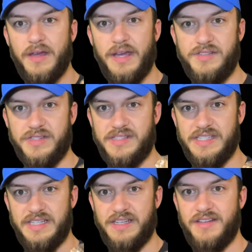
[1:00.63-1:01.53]
As you can
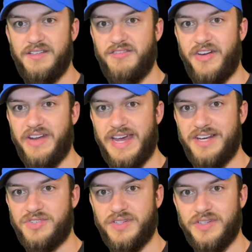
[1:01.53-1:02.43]
see, very
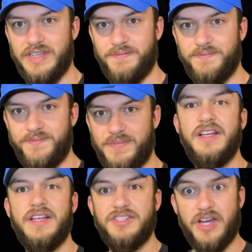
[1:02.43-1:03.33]
natural looking.
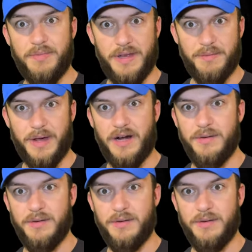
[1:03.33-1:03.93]
Chocolate peanut butter,